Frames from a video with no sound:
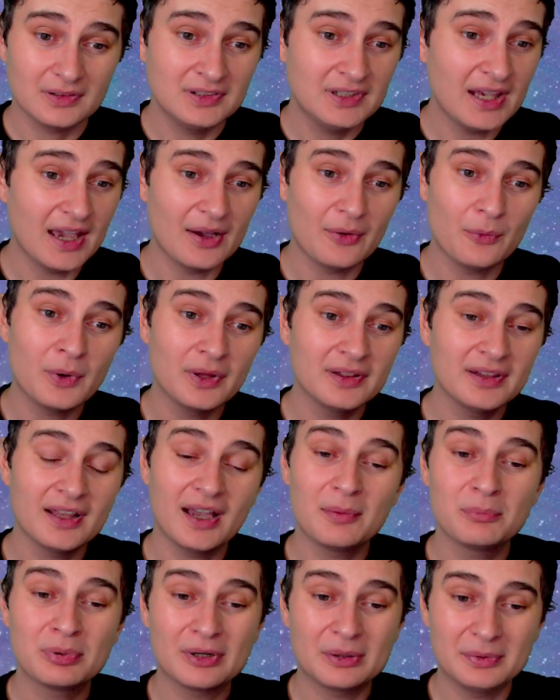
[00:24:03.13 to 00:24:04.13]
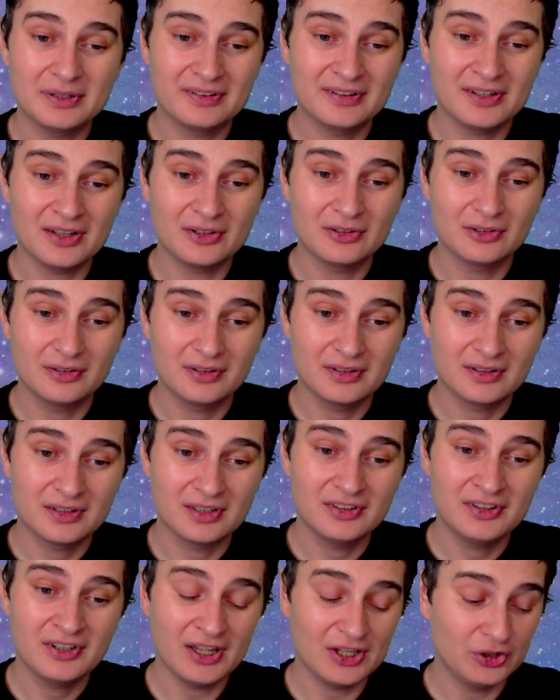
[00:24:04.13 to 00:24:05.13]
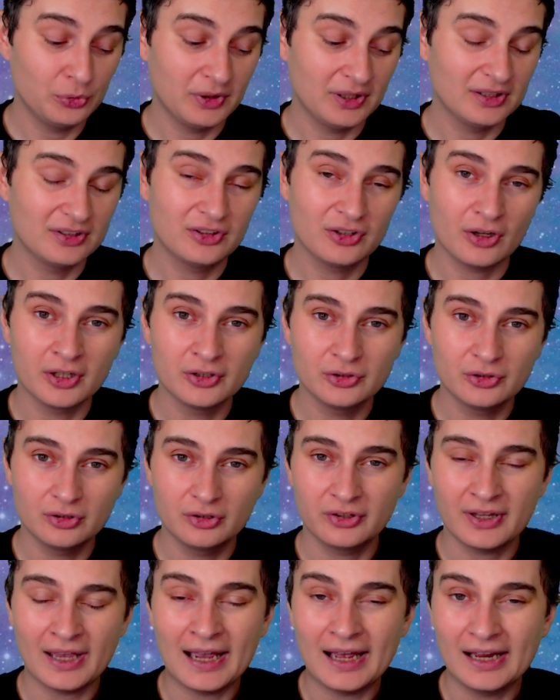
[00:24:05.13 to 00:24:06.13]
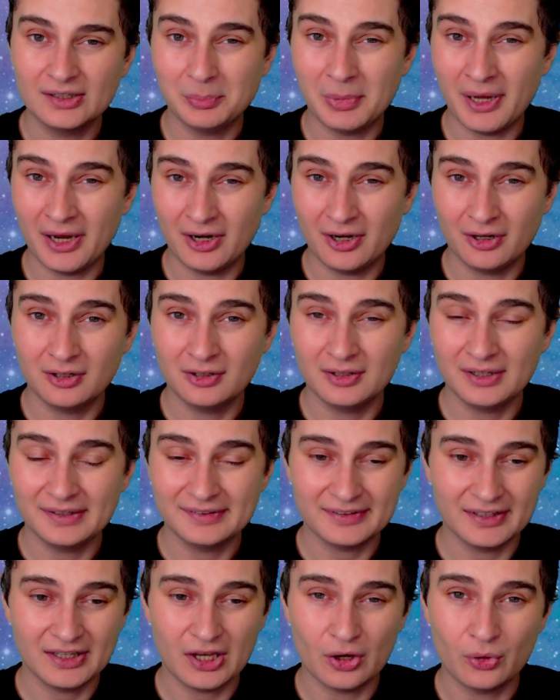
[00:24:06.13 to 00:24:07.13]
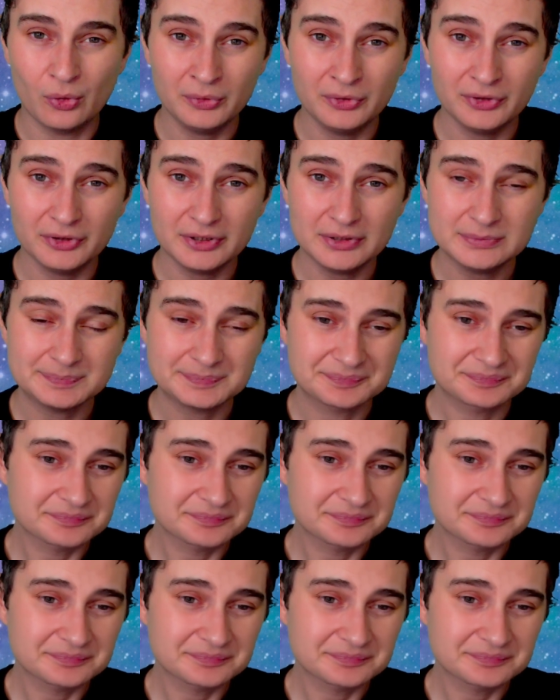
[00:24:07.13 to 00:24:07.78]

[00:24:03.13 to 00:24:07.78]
yeah, one that I'm probably still continuing to understand better as I get older.